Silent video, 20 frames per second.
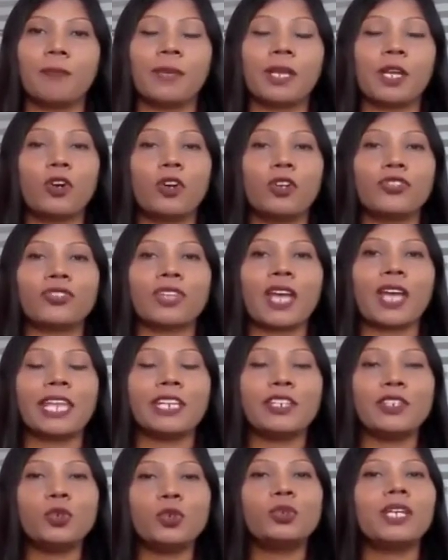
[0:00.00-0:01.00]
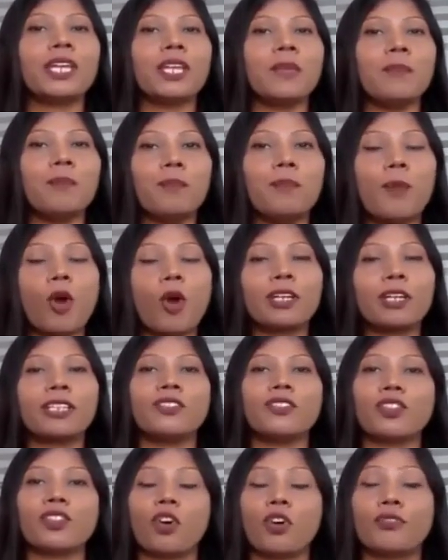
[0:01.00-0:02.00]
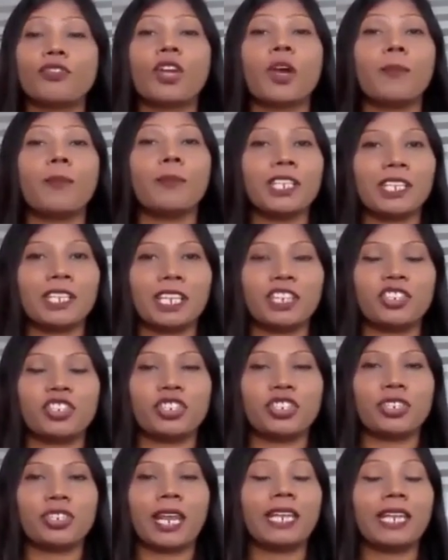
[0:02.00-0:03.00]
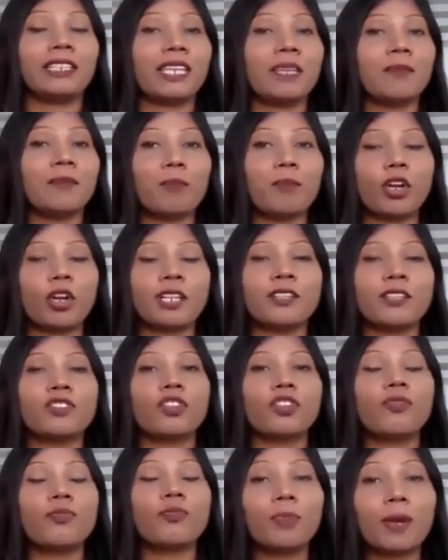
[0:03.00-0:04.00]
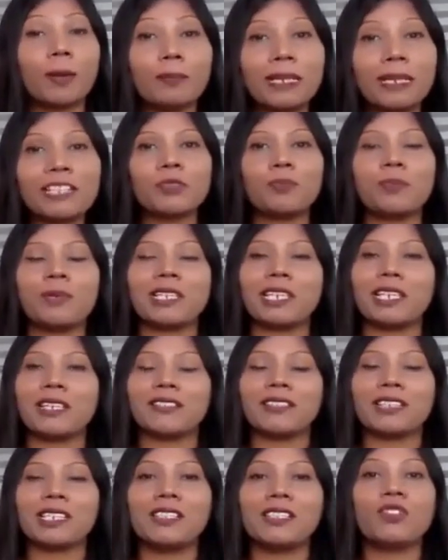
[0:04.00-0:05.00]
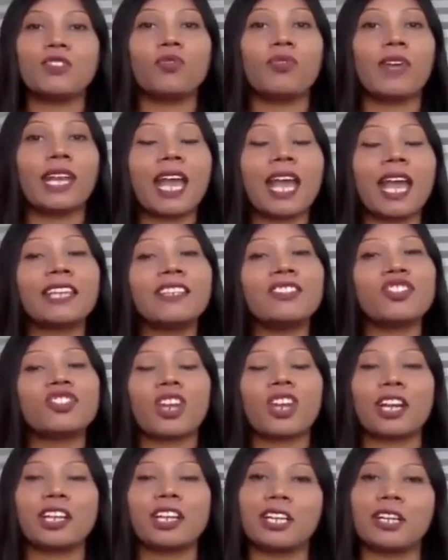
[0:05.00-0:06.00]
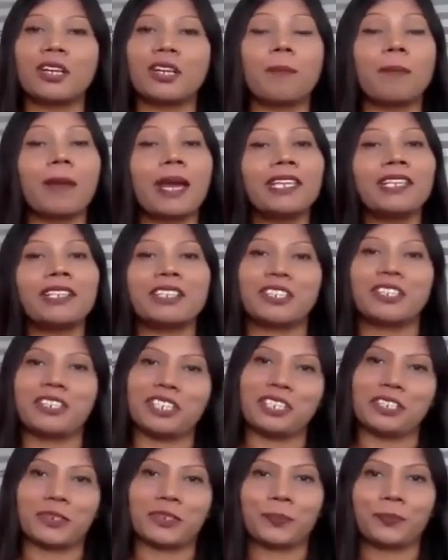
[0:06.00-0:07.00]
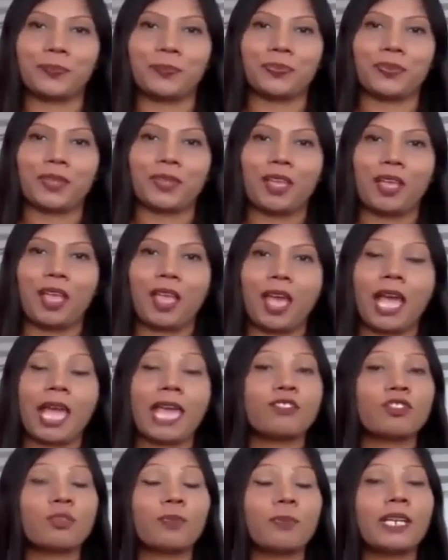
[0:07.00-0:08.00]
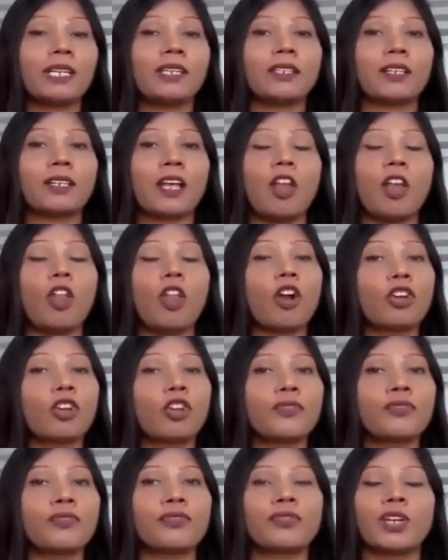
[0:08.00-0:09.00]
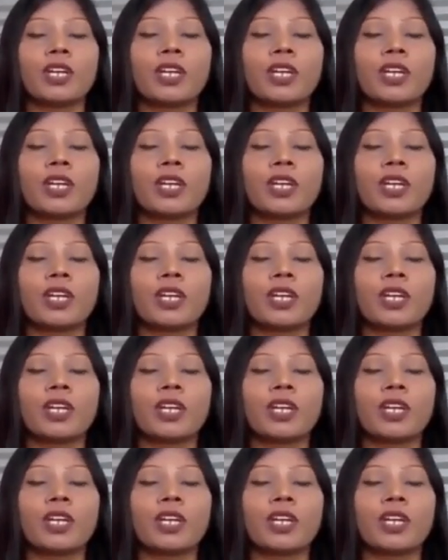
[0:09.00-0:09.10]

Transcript: because I knew the importance of communication and the importance of public speaking skills when I started my career. I have spent a lot of